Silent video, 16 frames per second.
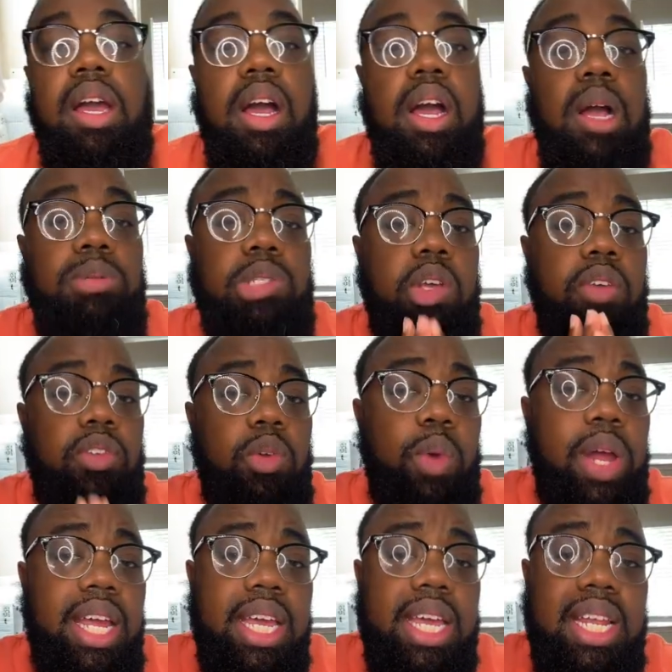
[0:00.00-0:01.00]
So if
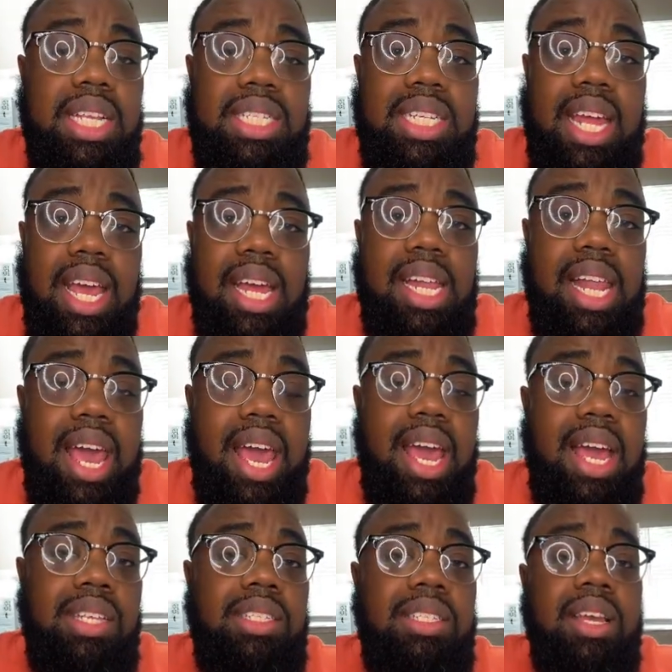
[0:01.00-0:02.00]
you want to get into that
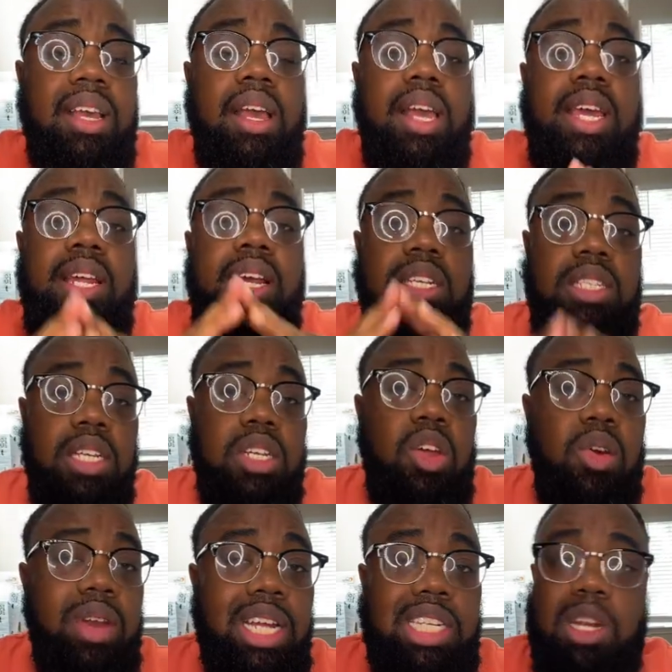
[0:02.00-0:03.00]
class, it is a
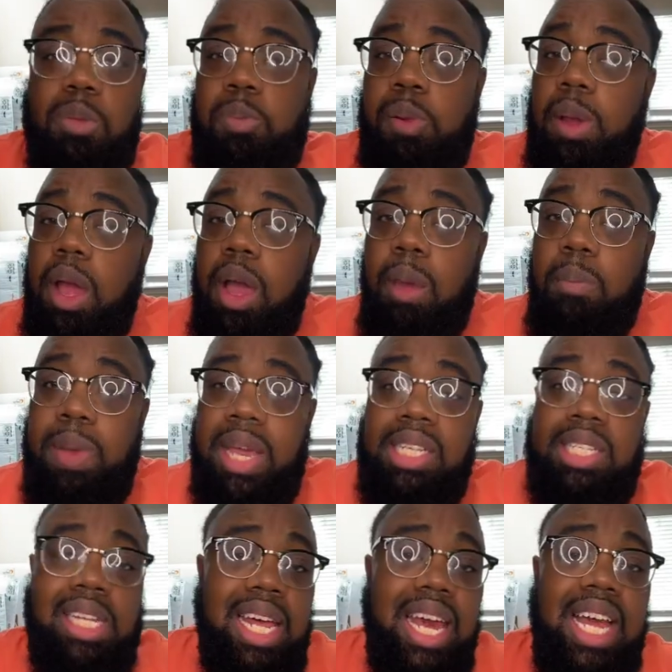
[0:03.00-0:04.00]
donation
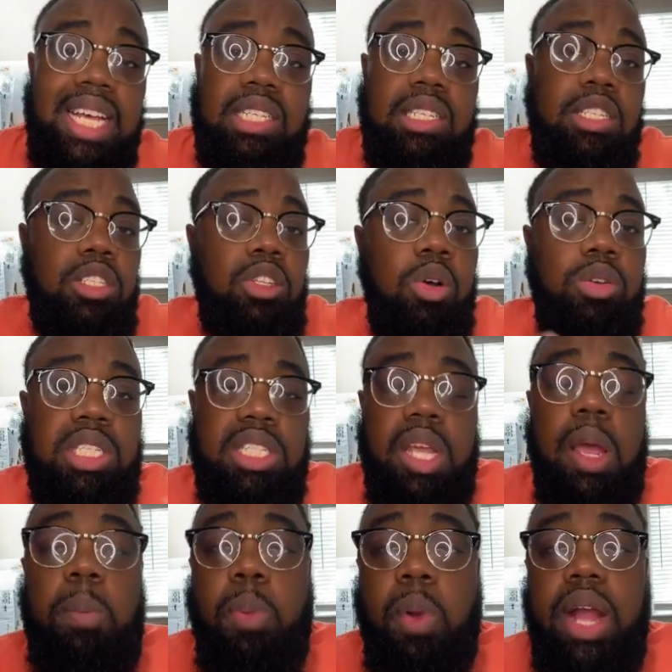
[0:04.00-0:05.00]
based class. There's no
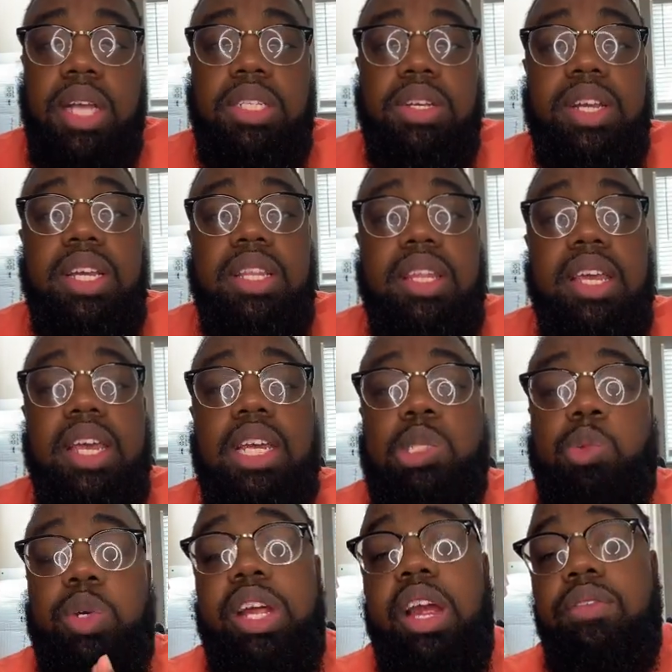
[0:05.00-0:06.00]
set price or anything.
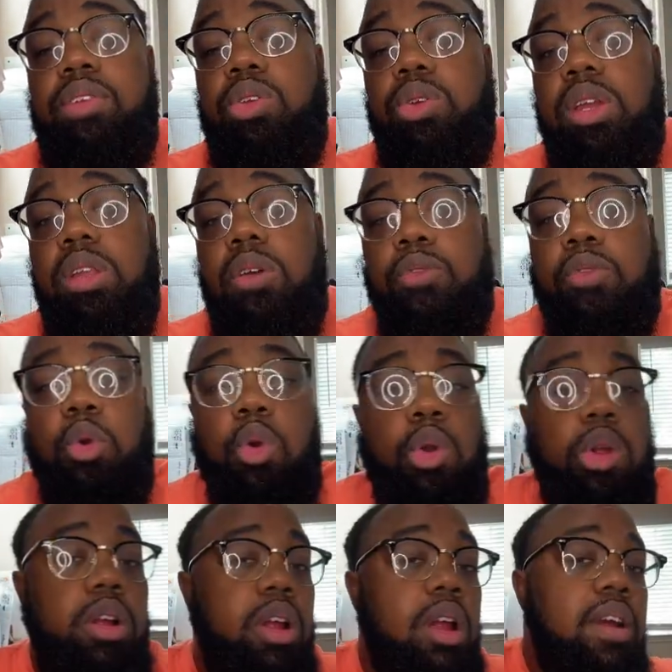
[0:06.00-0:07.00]
It's whatever you can
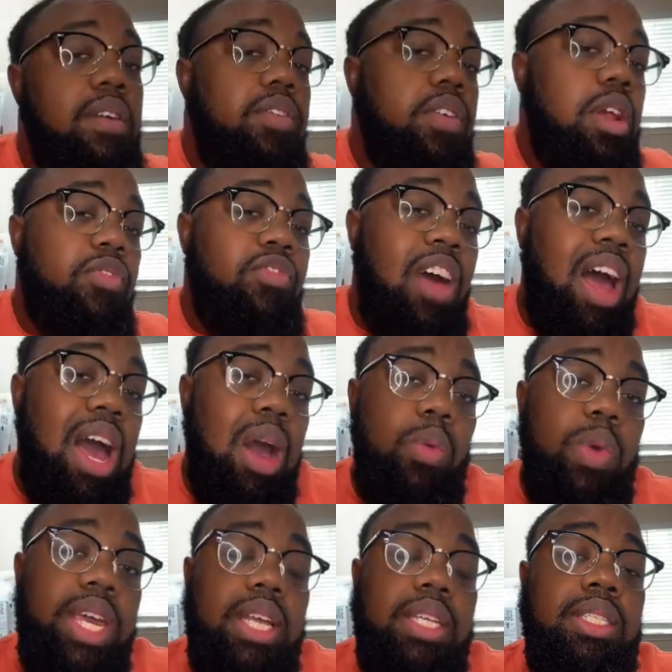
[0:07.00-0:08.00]
afford for the
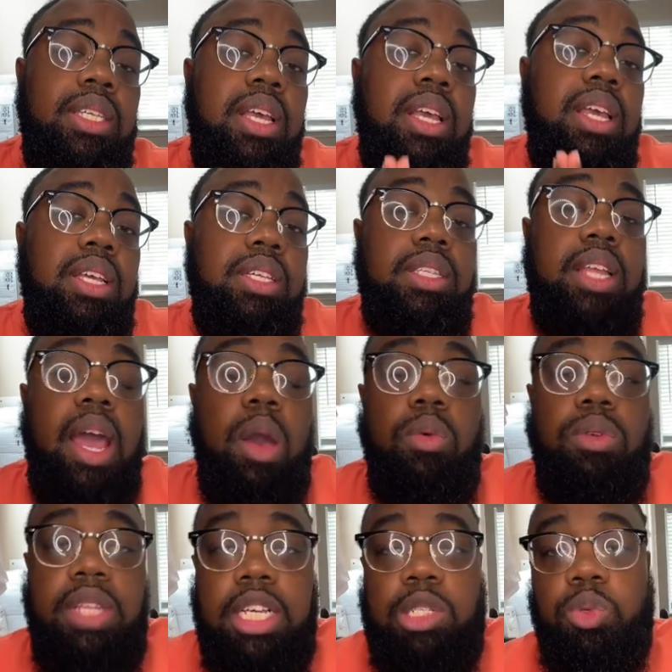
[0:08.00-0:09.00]
5 weeks. Is
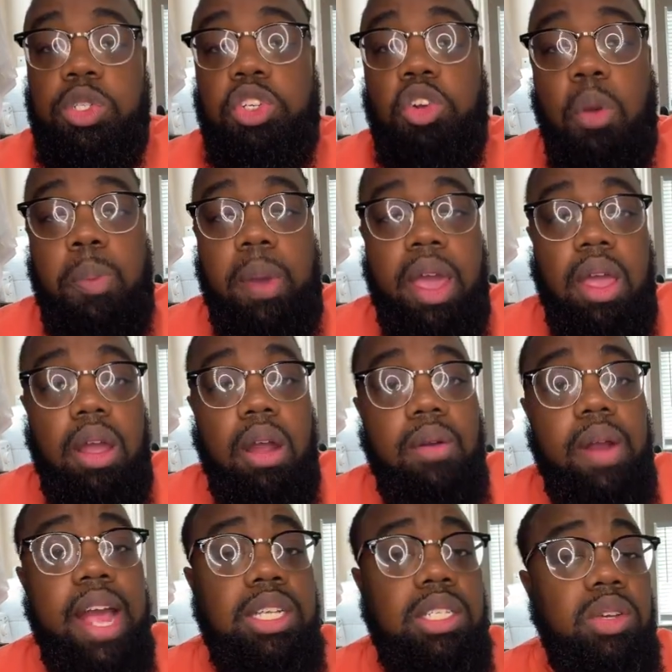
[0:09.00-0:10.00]
that's what you'll pay.
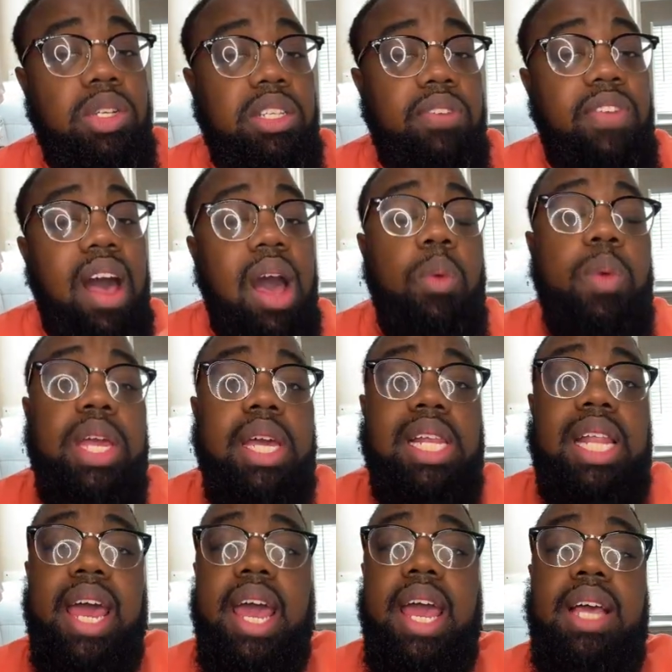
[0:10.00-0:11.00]
All right, so it's a 5-week
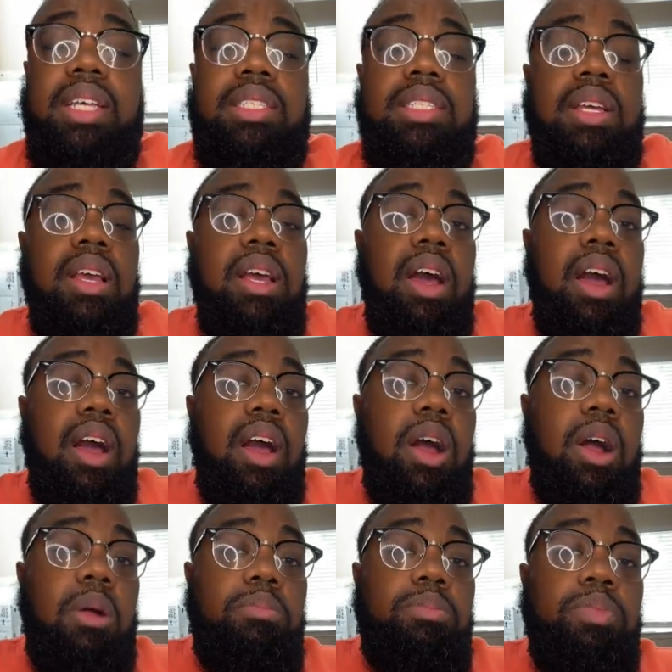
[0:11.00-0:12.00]
class.
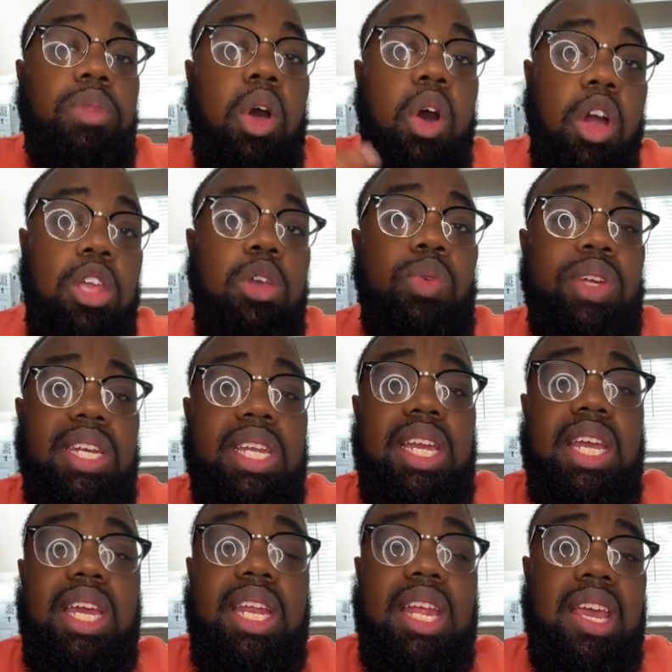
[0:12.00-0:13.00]
All you would
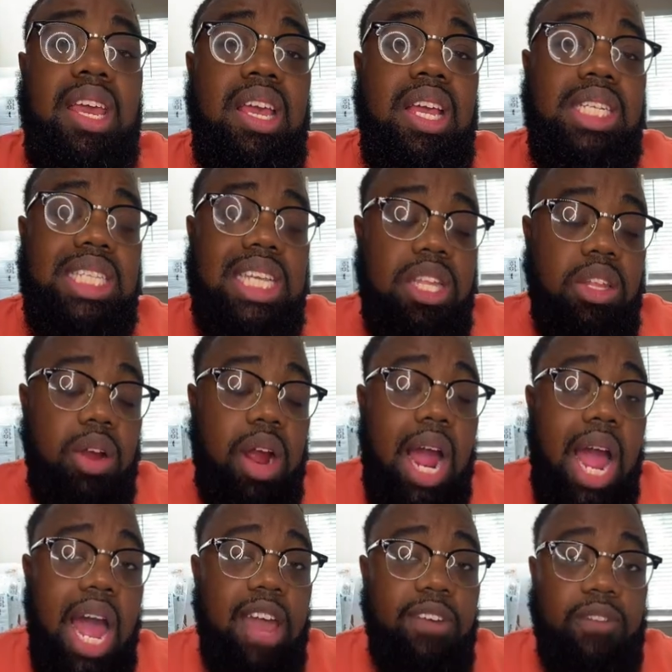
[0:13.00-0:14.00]
need is either
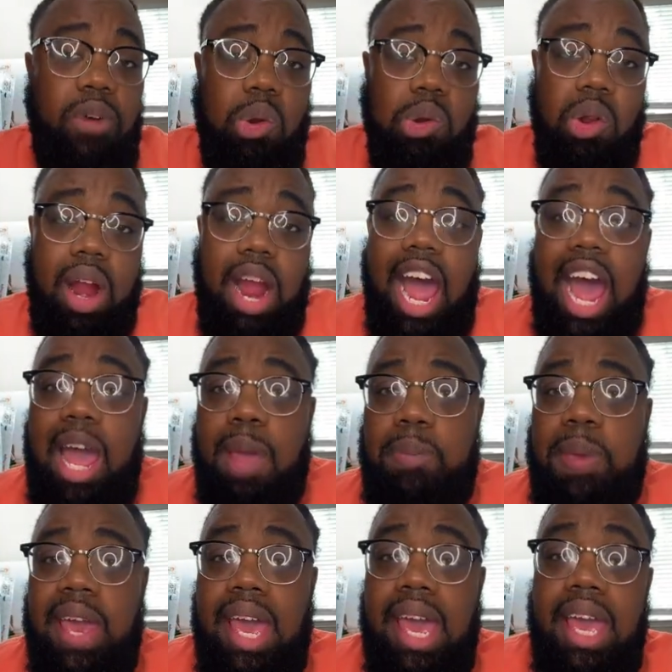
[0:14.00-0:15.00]
an iPhone or
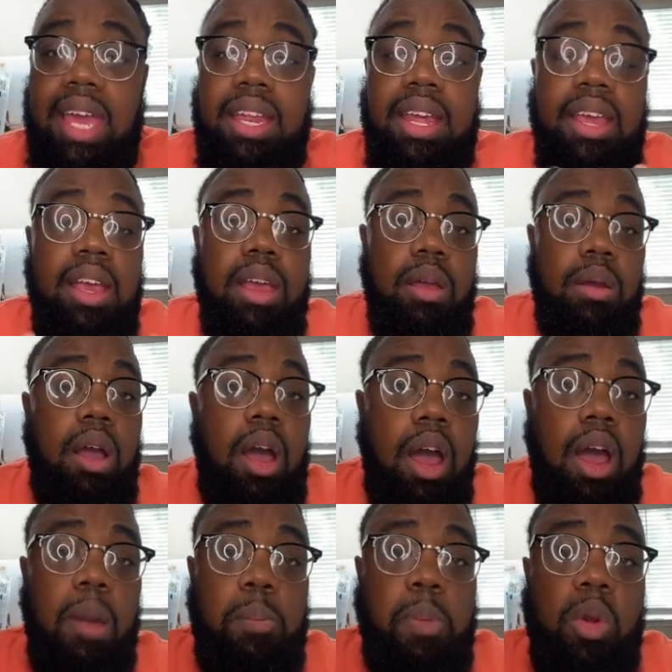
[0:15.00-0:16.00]
an
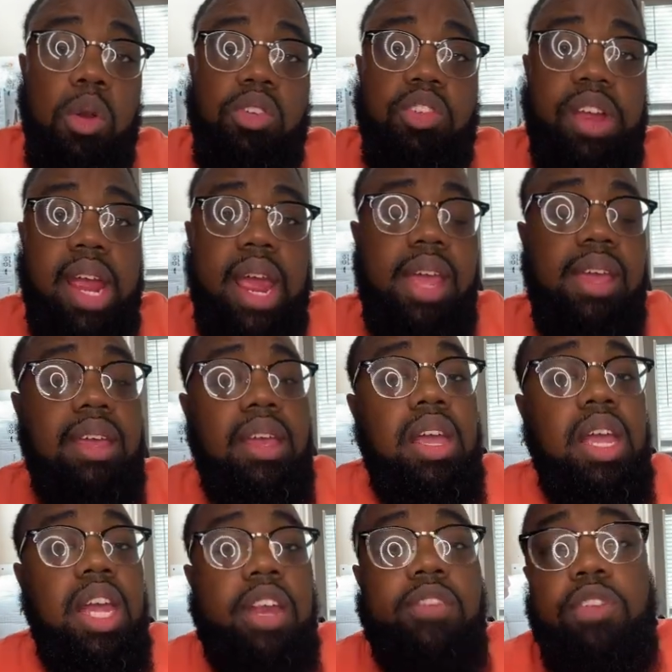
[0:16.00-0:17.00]
iPad, Procreate,
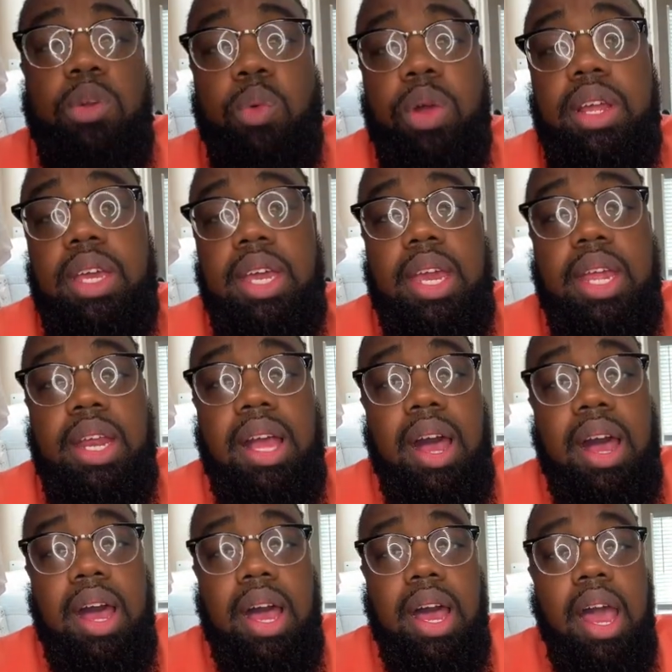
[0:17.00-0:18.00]
and if you want to get
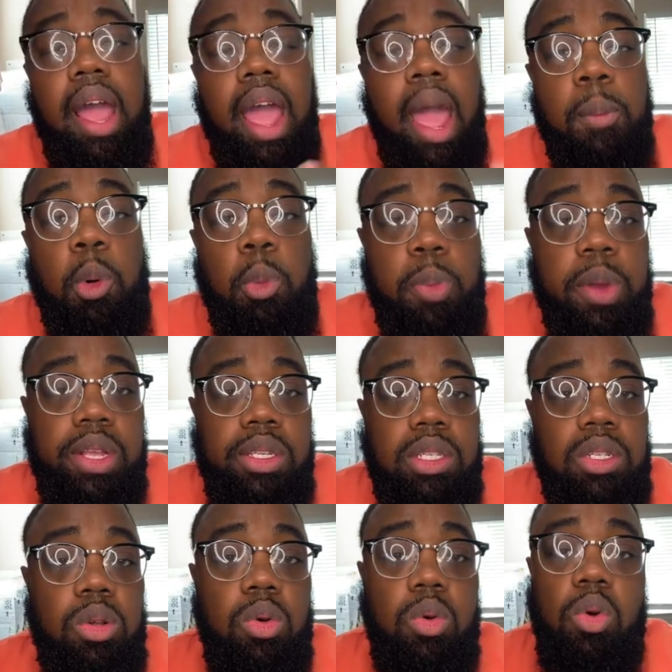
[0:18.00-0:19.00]
an Apple
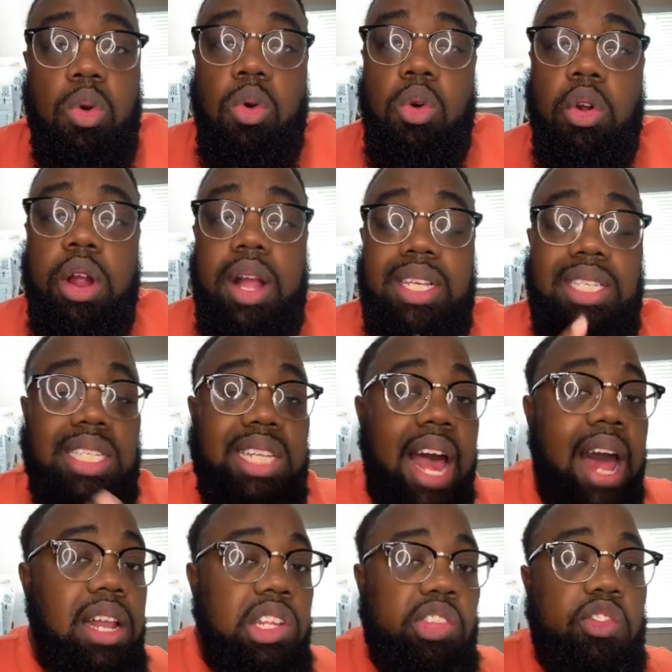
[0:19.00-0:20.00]
Pencil or a
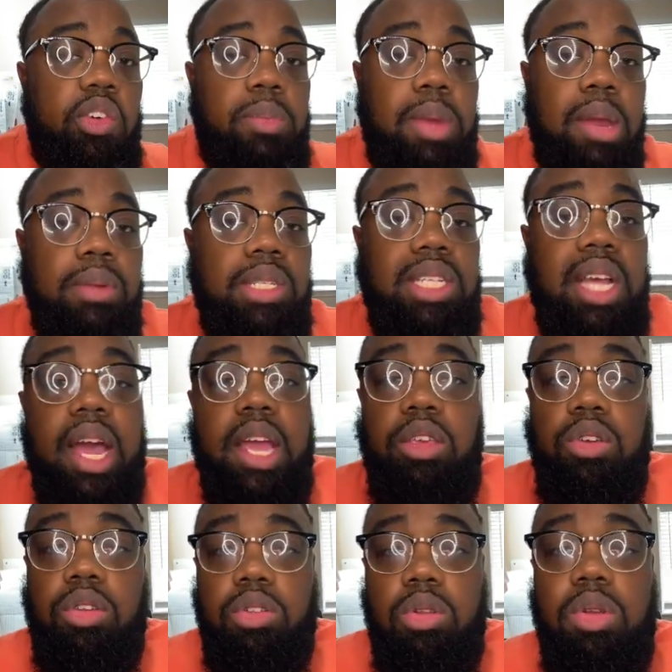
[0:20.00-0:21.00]
stylus from
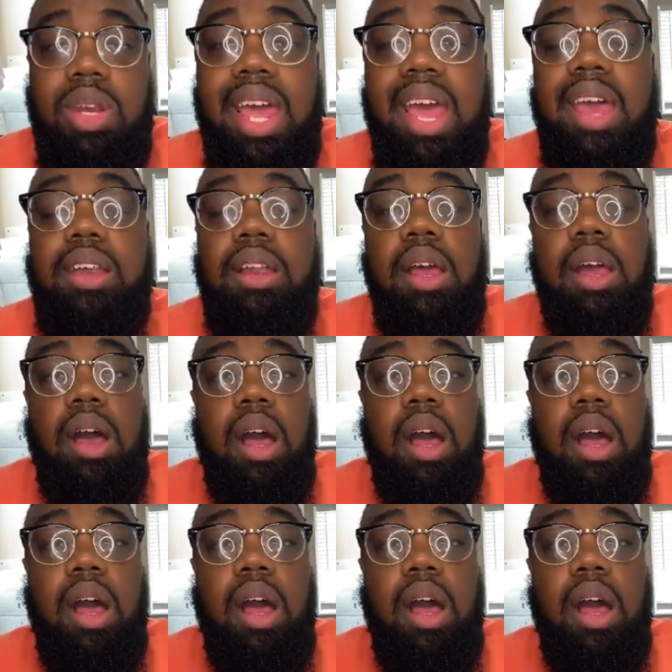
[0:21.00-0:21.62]
Amazon, you can do that.